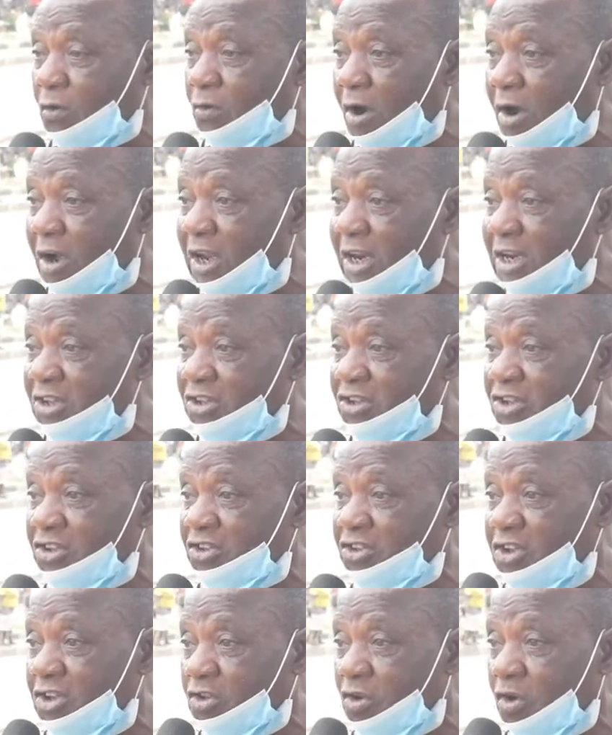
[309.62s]
war in the
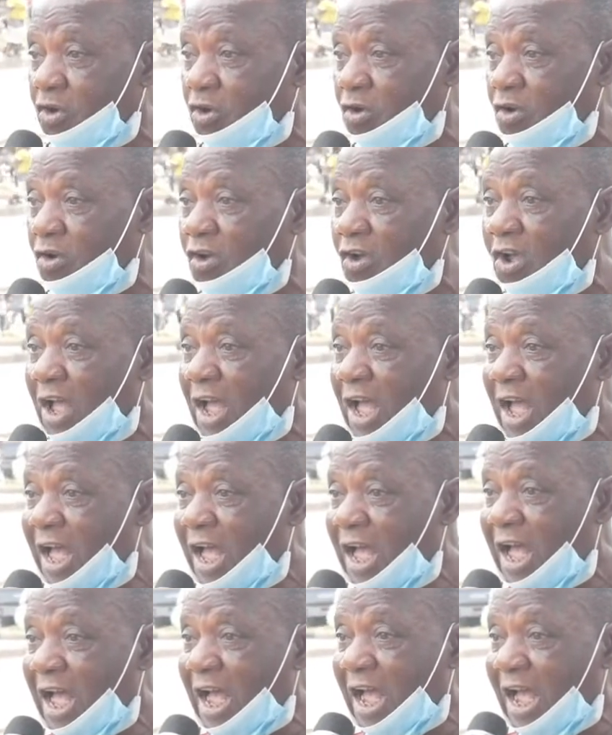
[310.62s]
60s to
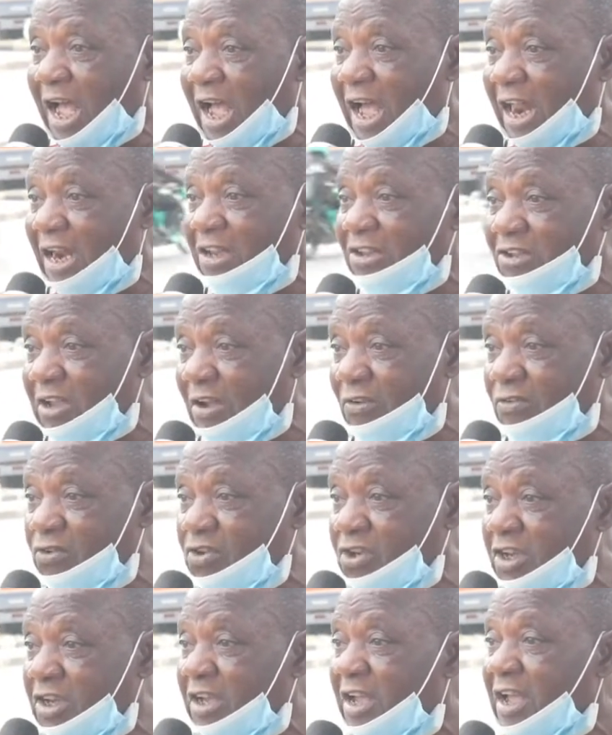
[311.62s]
early
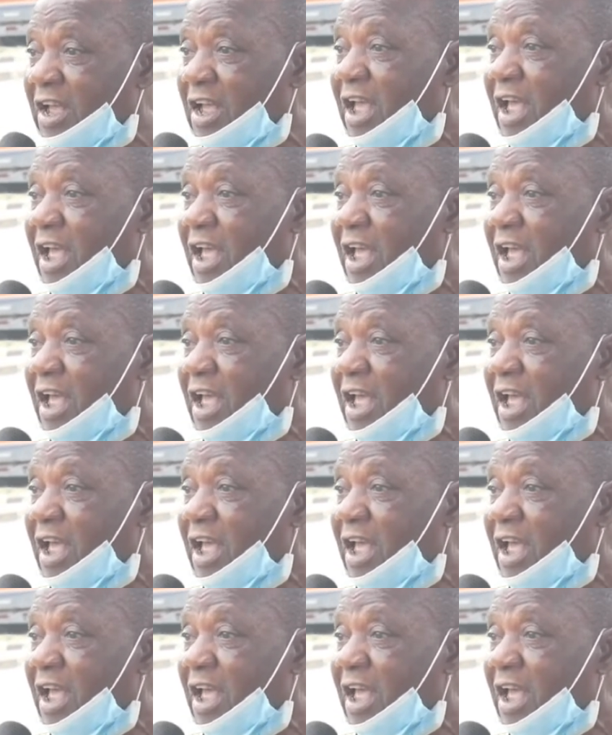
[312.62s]
70s,